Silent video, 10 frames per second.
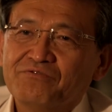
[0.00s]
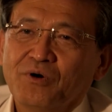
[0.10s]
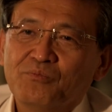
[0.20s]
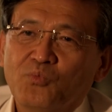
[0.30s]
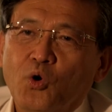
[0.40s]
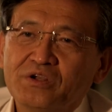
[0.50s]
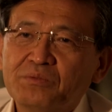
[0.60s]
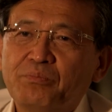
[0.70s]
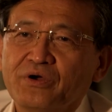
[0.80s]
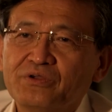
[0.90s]
From
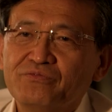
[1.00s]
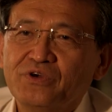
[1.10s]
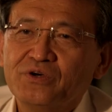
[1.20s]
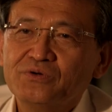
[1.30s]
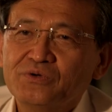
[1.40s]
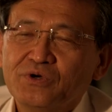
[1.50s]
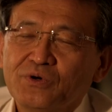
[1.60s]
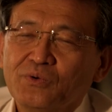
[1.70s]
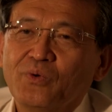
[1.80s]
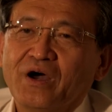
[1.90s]
modern point of view,
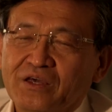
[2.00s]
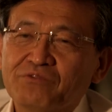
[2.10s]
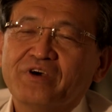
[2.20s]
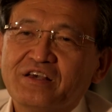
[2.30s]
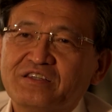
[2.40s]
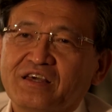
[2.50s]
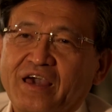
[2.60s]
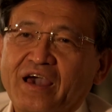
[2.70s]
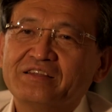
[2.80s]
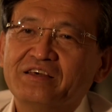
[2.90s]
we are investing
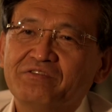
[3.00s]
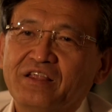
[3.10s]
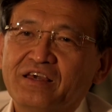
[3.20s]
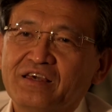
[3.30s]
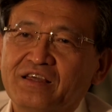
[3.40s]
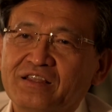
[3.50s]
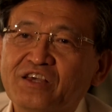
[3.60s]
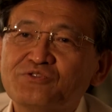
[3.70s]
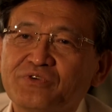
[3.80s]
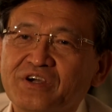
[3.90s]
actively in
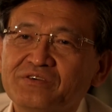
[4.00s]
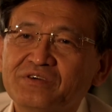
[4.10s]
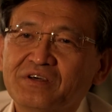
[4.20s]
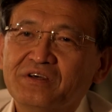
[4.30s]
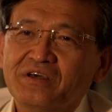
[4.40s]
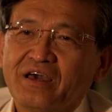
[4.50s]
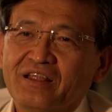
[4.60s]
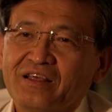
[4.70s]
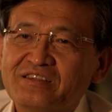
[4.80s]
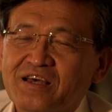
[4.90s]
Israel,
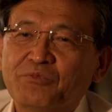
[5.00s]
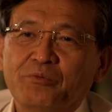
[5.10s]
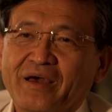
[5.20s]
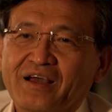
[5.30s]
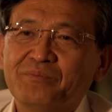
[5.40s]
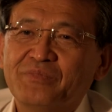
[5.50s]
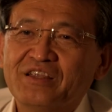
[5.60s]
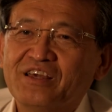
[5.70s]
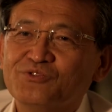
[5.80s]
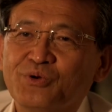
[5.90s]
and then some of my
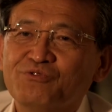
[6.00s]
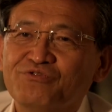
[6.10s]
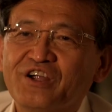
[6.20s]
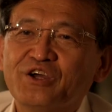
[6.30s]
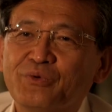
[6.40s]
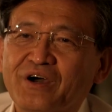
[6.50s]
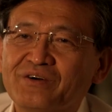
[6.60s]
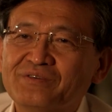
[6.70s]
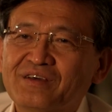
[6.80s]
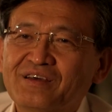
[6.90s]
company doing very
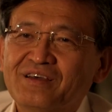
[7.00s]
well,